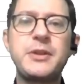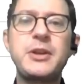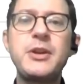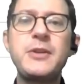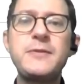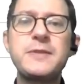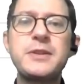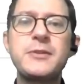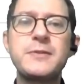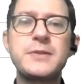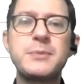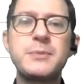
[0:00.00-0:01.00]
the curve
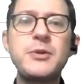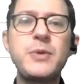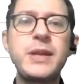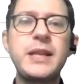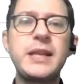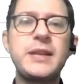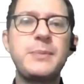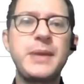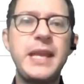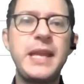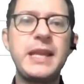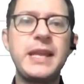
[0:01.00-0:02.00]
grows more quickly at the
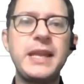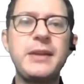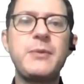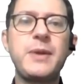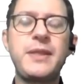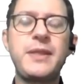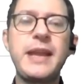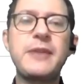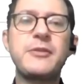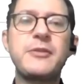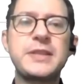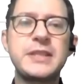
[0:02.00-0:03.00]
beginning when the
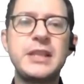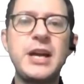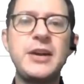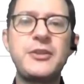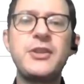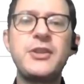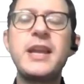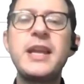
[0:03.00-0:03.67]
error is large